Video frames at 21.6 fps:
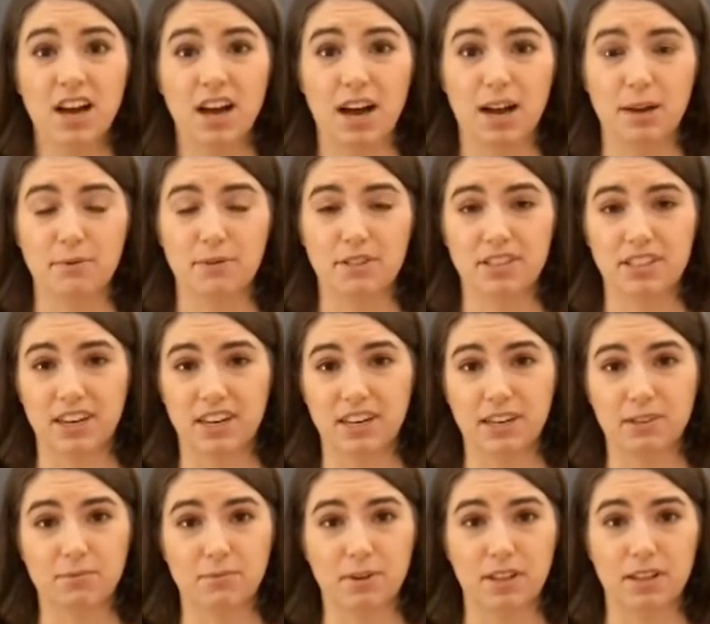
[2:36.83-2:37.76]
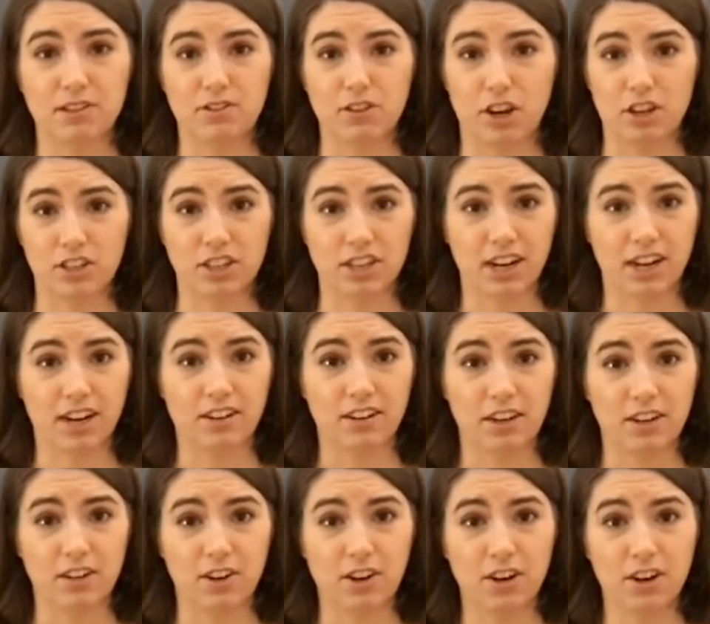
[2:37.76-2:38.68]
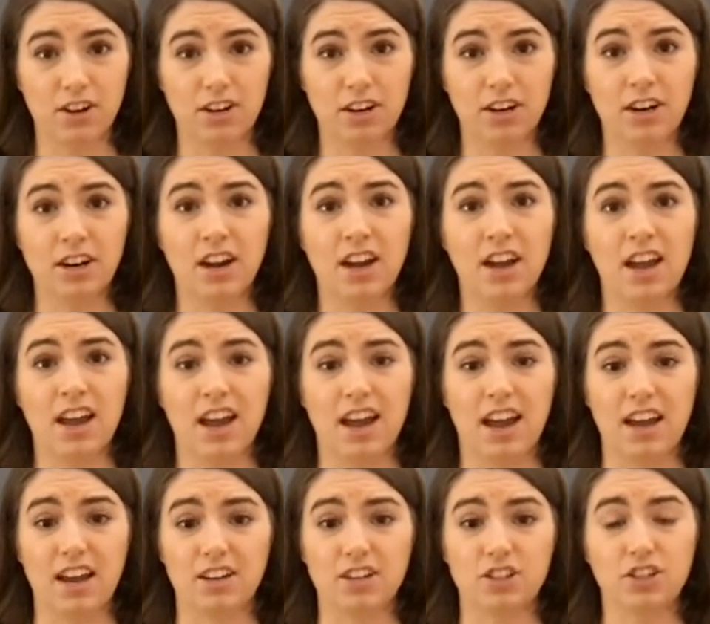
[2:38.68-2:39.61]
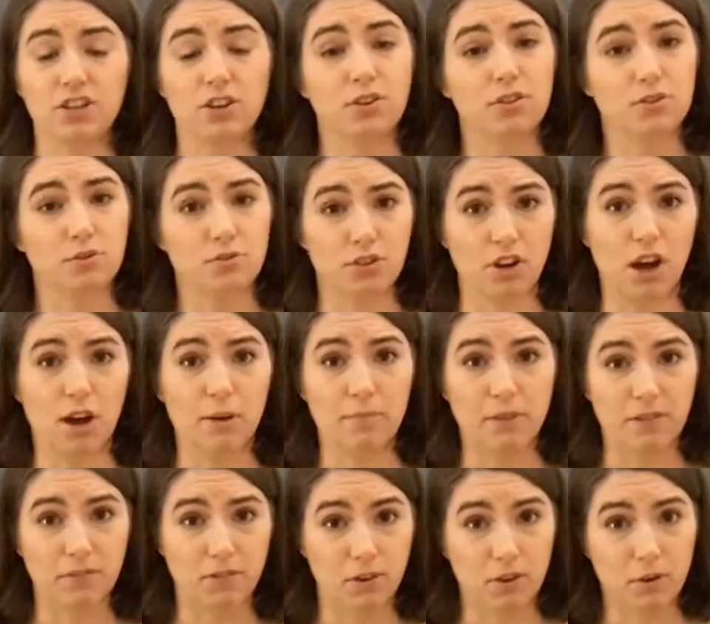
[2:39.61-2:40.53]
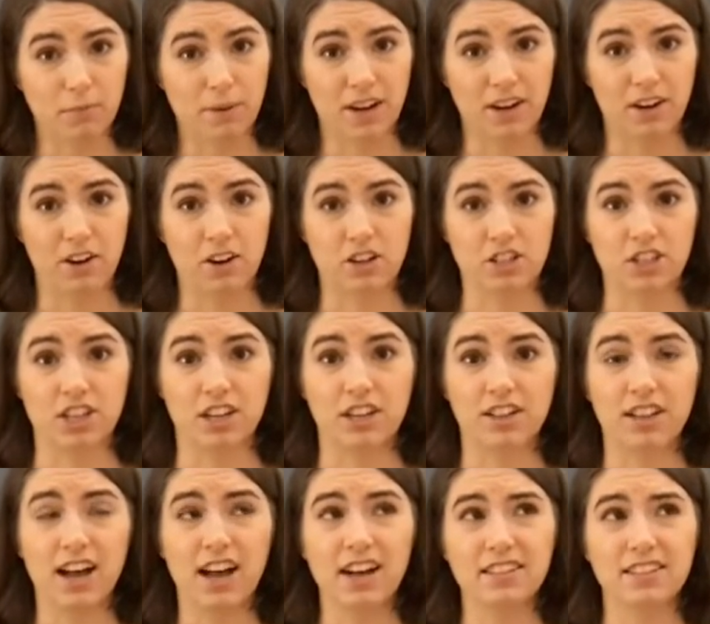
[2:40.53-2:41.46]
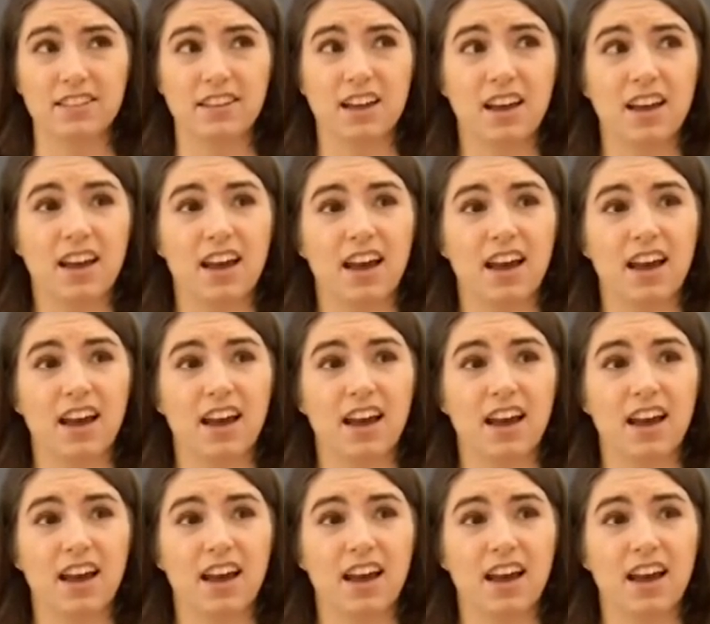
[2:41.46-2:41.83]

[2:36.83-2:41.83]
I was studying with Dr. Caroline Harder, and she also taught my vocal pedagogy class.